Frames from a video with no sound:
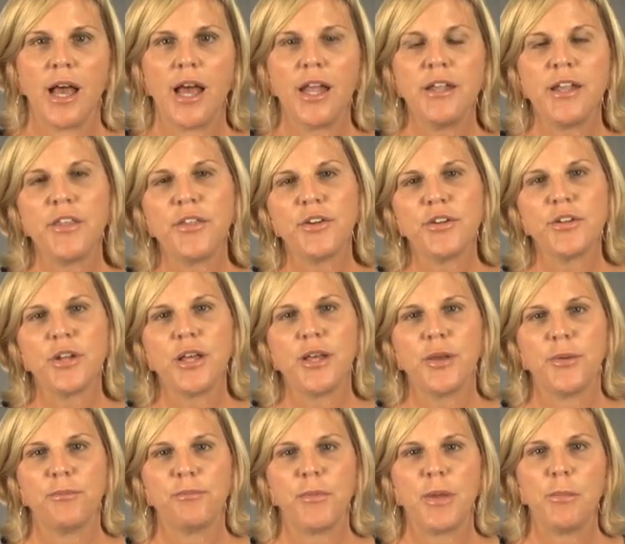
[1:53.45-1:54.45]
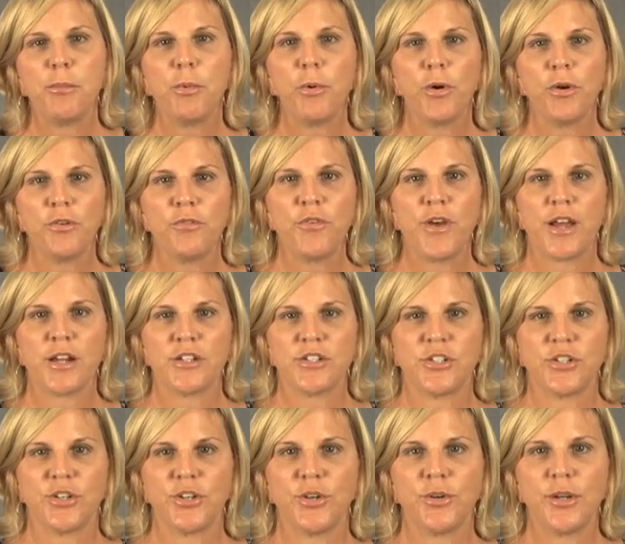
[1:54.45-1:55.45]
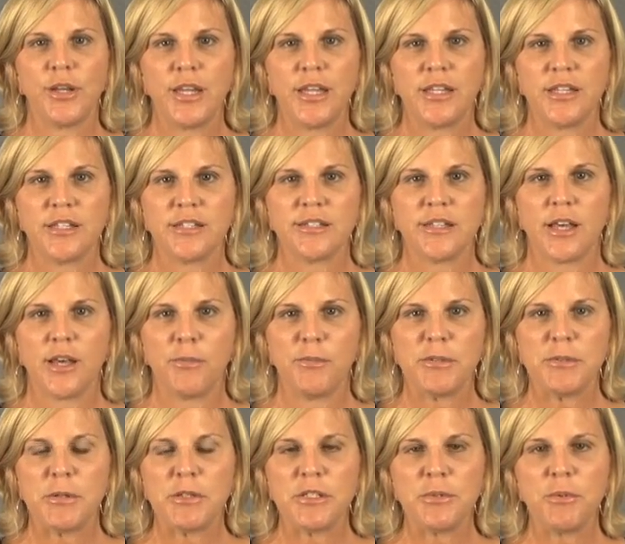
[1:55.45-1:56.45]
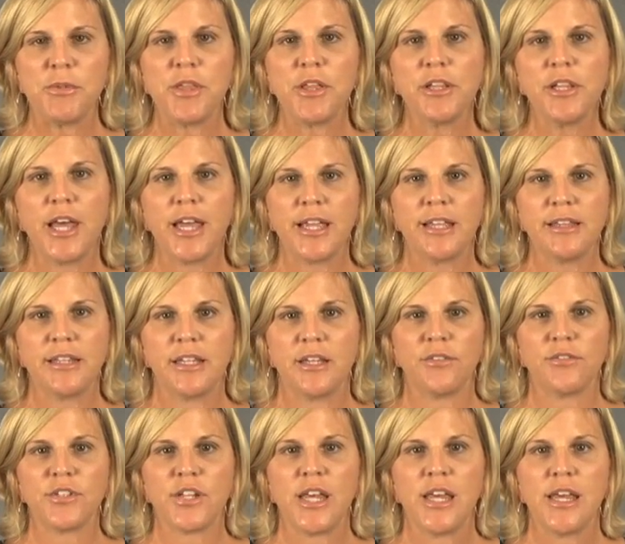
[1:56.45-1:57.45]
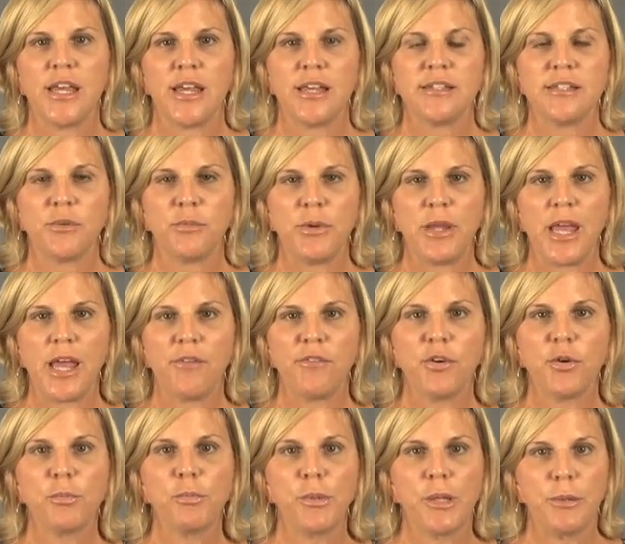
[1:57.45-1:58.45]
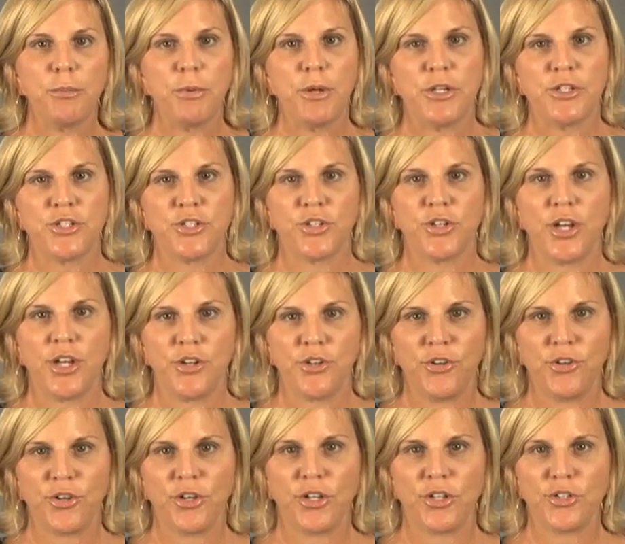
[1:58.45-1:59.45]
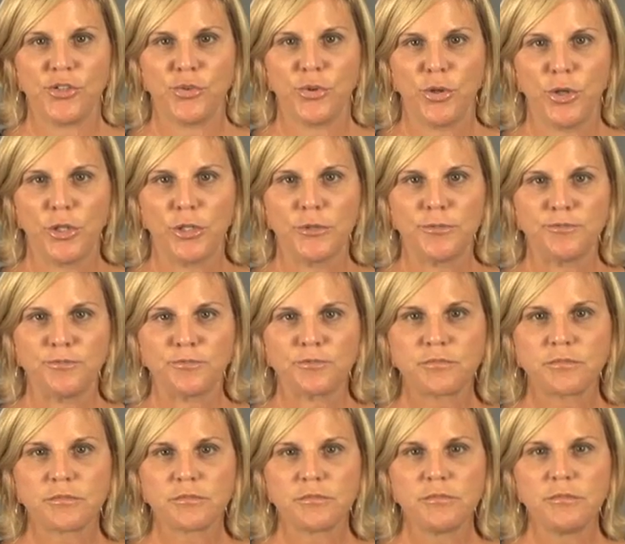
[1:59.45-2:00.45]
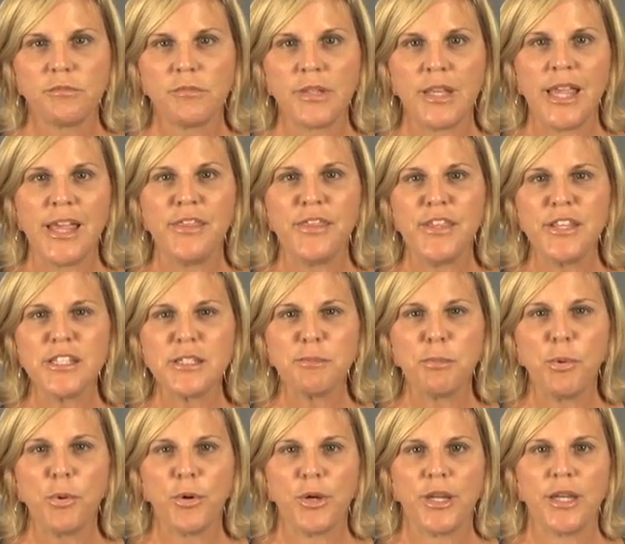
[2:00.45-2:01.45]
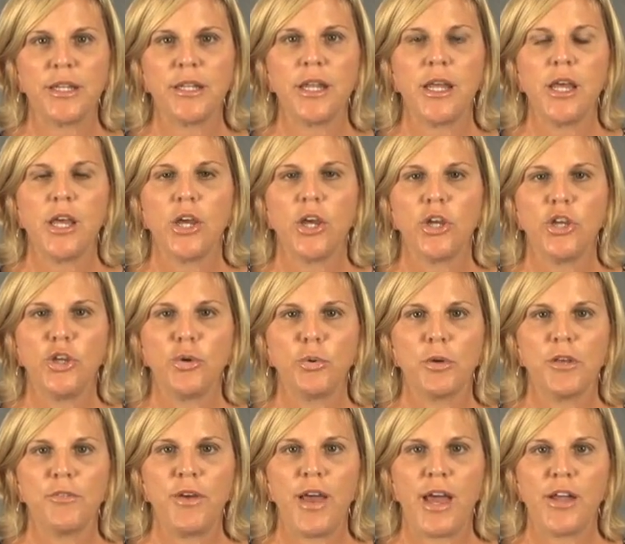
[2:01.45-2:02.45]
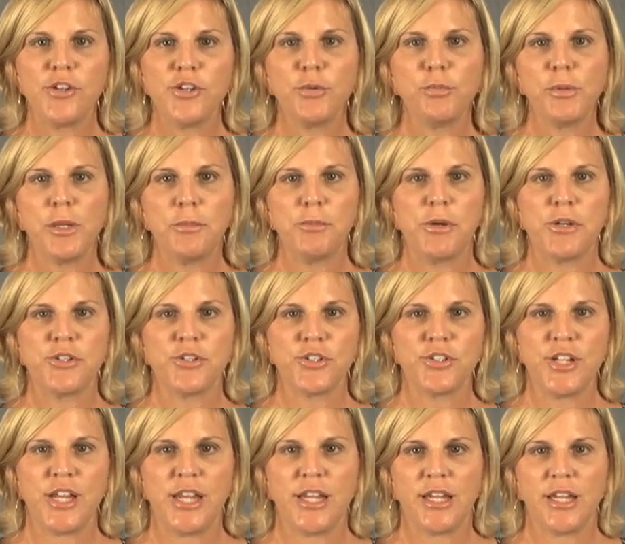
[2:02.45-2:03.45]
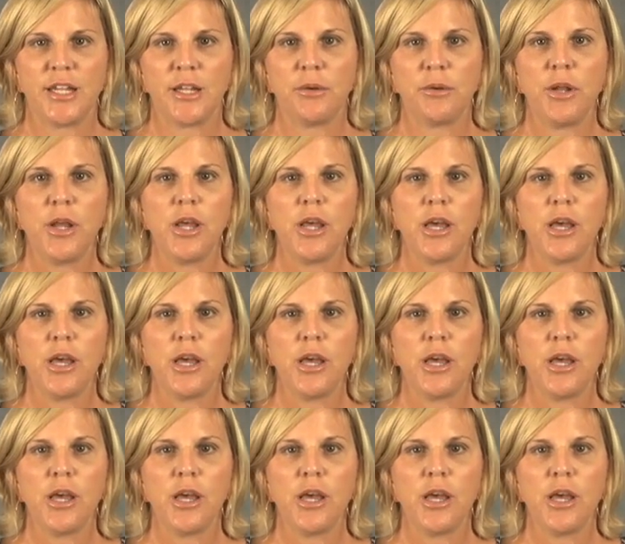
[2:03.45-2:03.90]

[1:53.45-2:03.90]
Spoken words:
Another important factor is, especially with a LiteLift, is that we have your blood pressure under control. At this point, you will have had your blood pressure taken